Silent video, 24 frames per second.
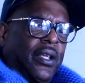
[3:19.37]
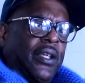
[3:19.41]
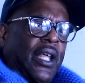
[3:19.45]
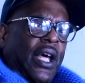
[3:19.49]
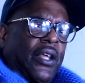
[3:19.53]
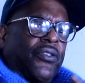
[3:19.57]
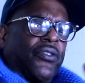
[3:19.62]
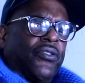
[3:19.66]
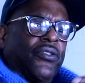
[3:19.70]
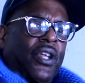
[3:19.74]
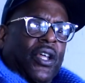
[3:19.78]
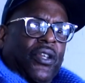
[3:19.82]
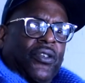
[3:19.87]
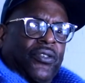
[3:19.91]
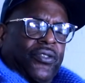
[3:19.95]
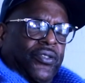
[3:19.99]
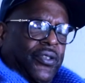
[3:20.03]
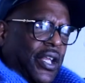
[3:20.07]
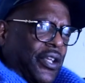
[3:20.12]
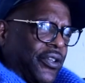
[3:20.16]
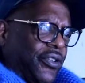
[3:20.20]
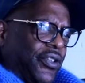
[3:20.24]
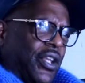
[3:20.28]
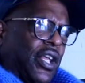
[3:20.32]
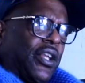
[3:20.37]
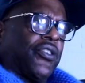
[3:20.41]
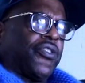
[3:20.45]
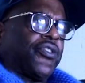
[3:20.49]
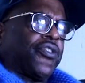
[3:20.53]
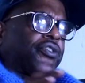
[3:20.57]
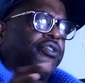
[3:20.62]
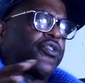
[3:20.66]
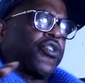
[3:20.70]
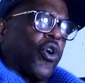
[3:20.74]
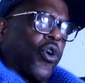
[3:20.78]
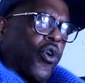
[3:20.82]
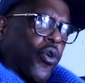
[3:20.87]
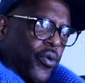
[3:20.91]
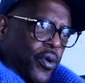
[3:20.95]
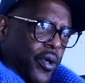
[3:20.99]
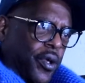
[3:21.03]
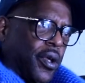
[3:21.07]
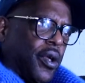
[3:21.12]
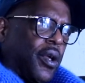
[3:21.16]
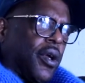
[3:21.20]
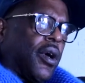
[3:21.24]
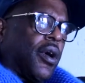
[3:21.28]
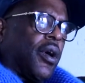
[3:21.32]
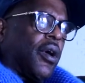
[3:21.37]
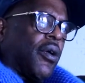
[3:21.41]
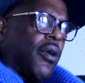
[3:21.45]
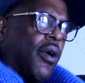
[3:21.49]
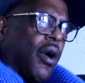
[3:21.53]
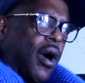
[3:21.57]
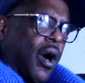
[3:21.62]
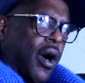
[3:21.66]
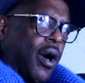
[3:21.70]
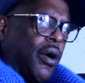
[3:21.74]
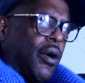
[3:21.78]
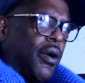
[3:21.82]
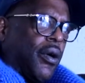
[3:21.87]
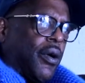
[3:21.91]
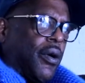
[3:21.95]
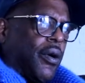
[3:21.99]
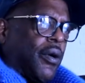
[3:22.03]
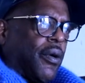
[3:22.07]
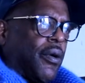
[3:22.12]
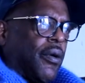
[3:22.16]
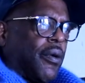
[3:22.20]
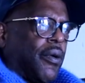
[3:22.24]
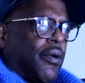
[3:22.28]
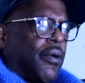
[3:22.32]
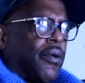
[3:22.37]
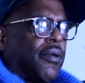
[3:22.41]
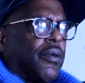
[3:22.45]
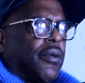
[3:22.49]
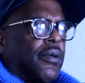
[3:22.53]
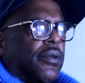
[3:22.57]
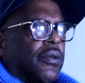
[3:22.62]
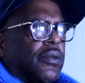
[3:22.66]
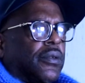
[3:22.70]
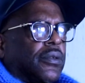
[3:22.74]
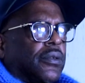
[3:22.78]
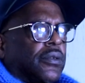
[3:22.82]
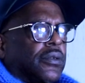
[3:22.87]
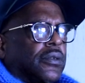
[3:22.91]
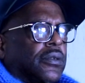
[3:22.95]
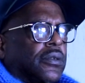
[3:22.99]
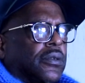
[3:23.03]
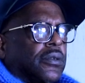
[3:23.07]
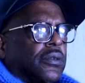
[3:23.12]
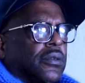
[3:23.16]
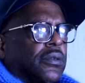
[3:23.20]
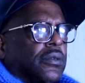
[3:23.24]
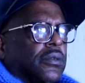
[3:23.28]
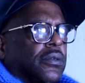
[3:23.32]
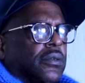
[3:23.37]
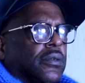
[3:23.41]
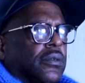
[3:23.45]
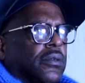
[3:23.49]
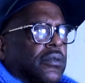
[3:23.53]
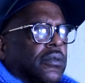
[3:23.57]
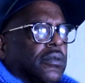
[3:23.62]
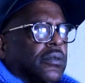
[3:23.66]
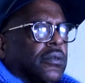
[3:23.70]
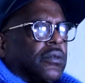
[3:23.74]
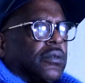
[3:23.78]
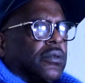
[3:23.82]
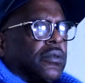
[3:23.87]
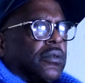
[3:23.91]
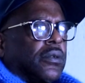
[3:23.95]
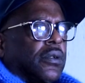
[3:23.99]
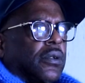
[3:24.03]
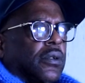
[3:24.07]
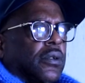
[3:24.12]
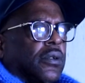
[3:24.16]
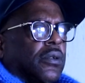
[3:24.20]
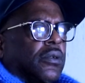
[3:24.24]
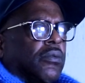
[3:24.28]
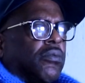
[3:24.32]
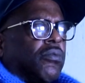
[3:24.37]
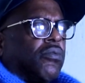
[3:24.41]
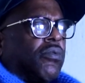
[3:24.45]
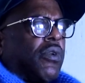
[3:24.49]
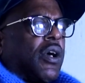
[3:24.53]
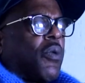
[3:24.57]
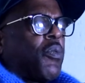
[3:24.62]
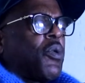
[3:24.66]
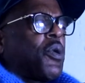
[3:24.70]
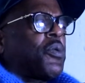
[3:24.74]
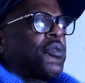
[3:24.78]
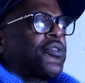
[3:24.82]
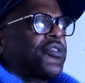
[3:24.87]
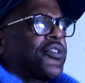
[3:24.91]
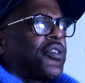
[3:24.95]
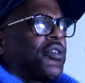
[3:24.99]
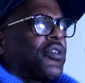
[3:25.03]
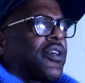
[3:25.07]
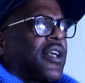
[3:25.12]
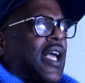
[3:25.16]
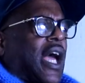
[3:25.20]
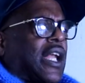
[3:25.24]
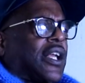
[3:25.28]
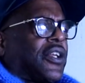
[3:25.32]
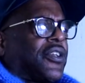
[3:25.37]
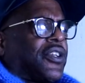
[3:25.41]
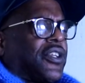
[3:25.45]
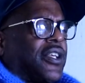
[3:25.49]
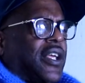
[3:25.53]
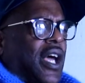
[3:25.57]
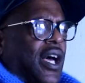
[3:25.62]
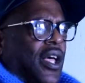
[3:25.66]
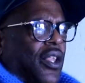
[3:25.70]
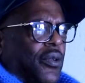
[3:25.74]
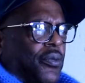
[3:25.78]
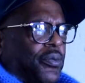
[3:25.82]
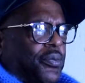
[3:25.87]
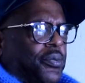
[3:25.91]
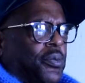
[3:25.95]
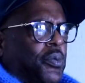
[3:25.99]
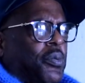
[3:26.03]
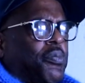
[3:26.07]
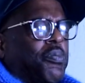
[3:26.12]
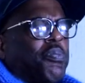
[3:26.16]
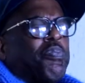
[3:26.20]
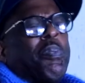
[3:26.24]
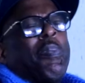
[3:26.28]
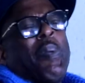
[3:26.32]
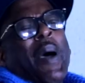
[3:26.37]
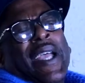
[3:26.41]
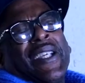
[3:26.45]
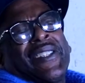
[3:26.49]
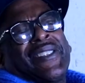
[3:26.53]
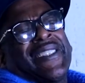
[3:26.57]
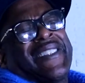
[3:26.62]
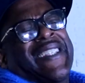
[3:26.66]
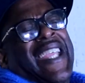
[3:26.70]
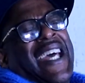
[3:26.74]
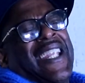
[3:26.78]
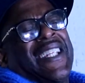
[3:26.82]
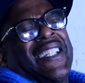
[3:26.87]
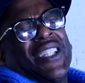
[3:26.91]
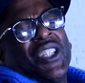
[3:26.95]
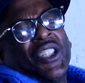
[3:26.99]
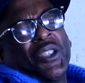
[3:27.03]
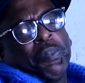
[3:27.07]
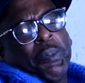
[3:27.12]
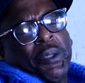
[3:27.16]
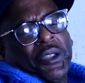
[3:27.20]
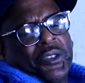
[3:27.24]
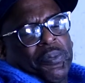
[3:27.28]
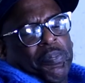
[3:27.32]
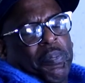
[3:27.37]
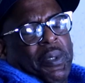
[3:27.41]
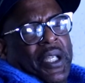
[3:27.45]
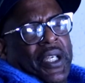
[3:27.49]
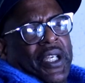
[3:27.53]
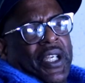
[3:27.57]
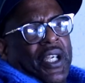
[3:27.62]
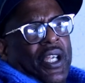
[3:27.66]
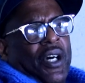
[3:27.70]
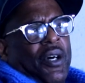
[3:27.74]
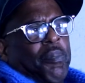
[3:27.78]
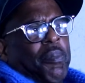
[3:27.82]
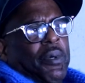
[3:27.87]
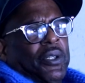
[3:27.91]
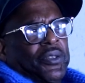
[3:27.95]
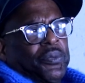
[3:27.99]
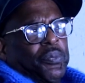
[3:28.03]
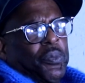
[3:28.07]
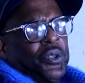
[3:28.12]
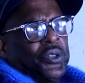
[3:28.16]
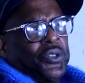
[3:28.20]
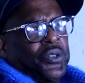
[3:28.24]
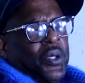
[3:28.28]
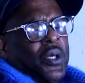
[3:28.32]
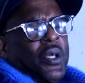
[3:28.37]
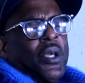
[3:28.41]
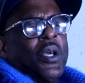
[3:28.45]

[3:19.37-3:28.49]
That's another that's another story. But this um, around the time where the YBI was splitting and everything too. Well, we were still kind of together. We basically kind of a little bit split it up, but we.